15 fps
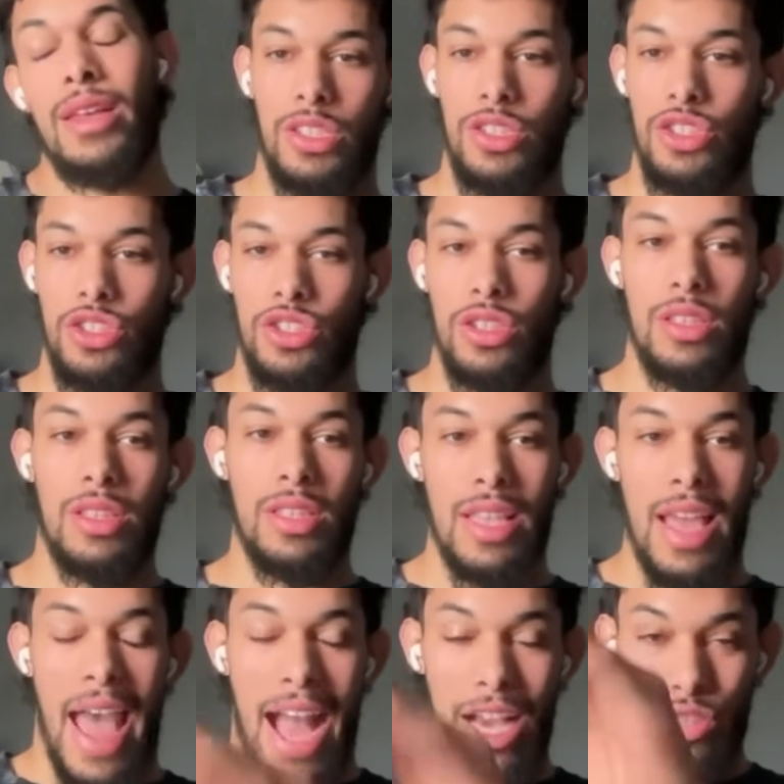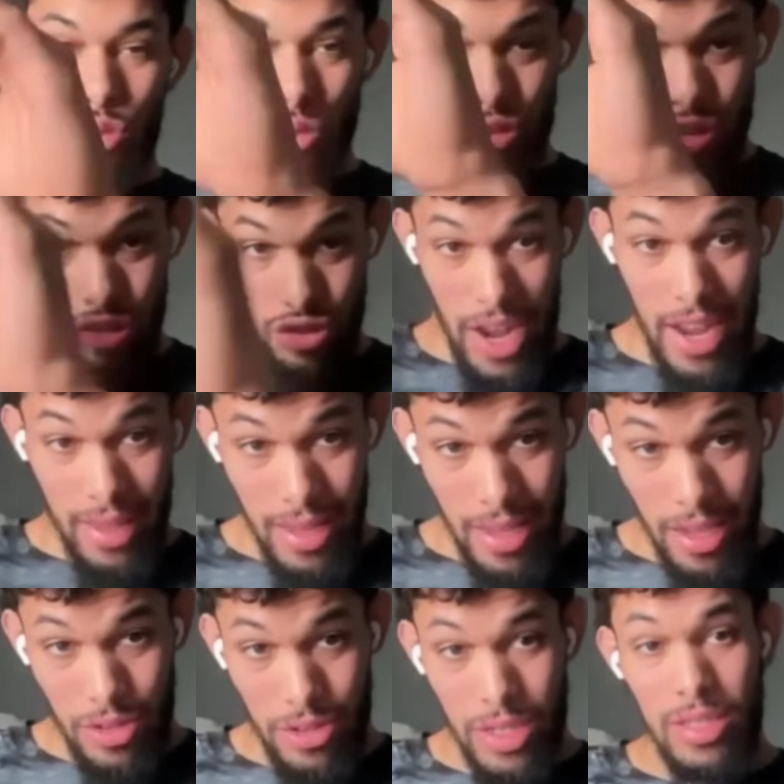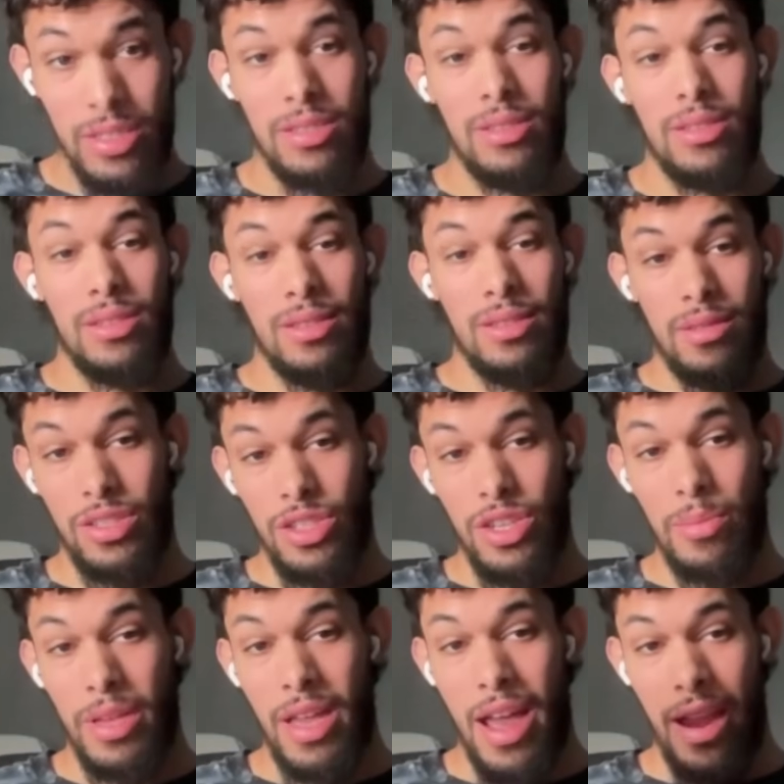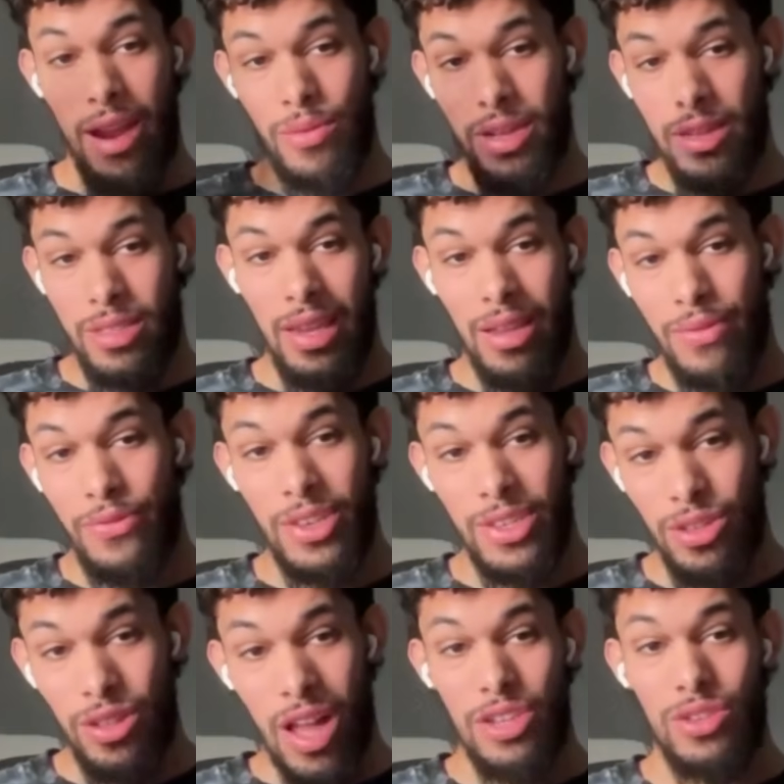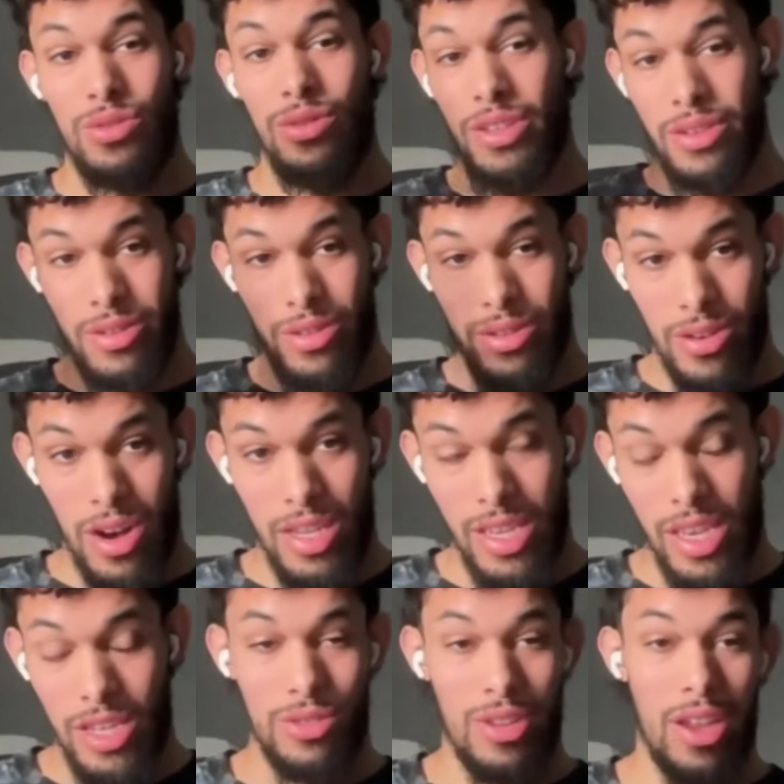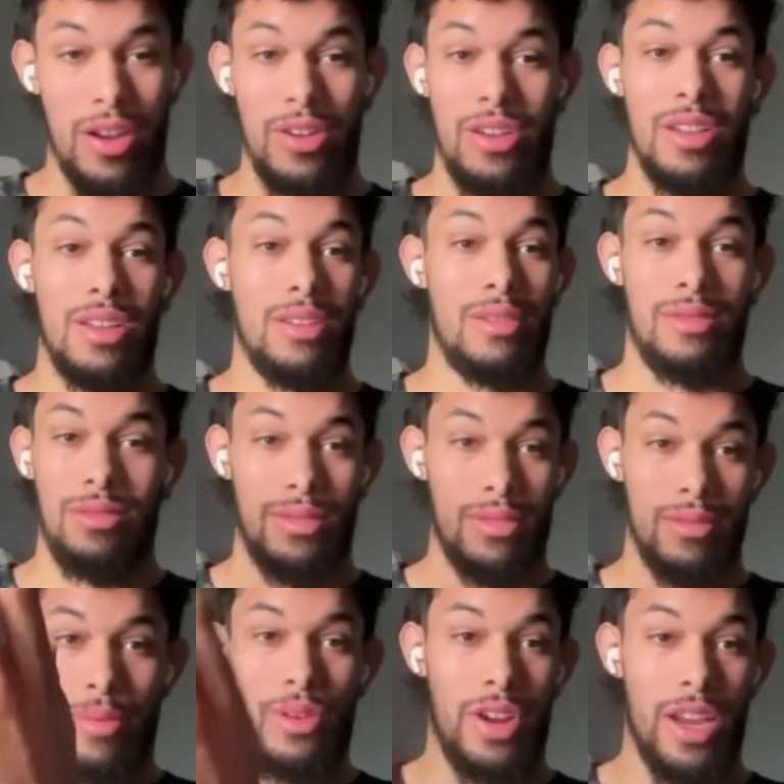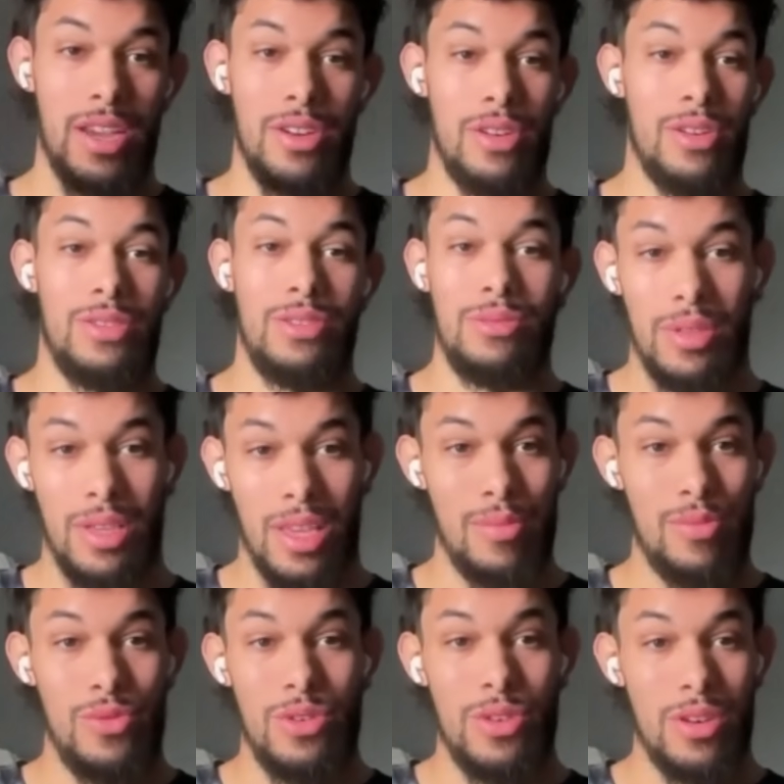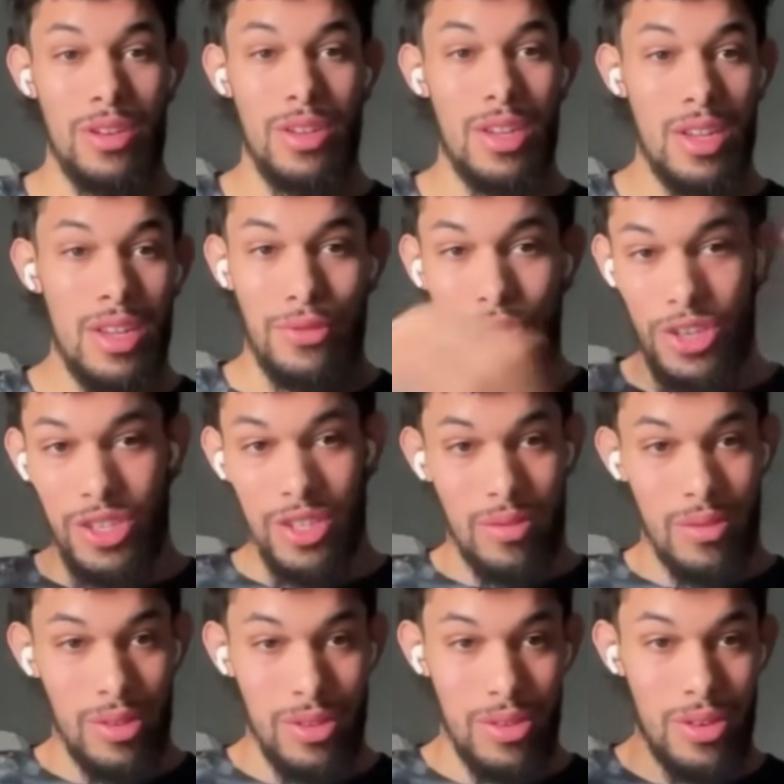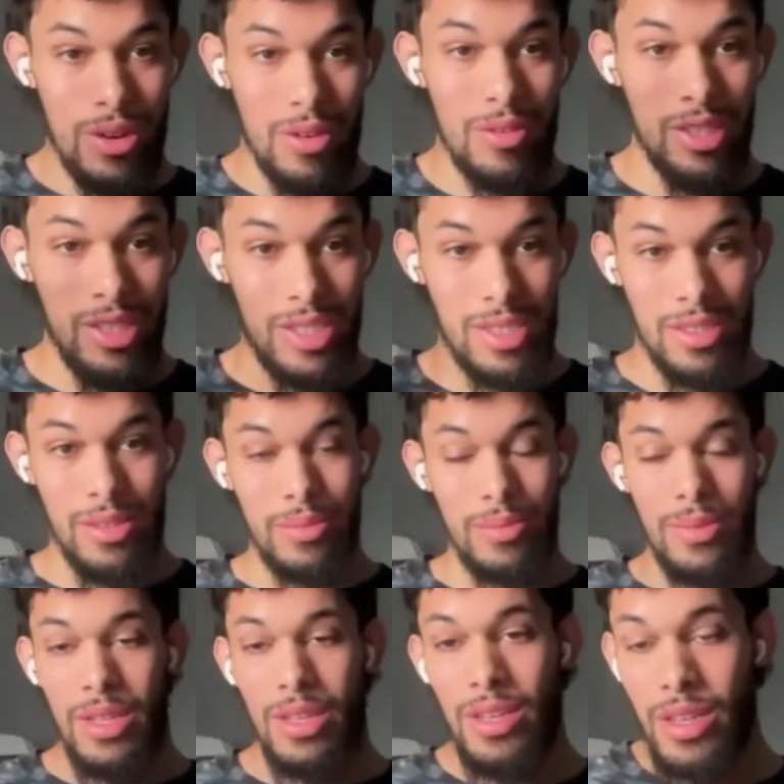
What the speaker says: But the actual strength increase leads to jumping higher when it's like a physiological, like your cross-sectional area became greater, you became more efficient with your nervous system.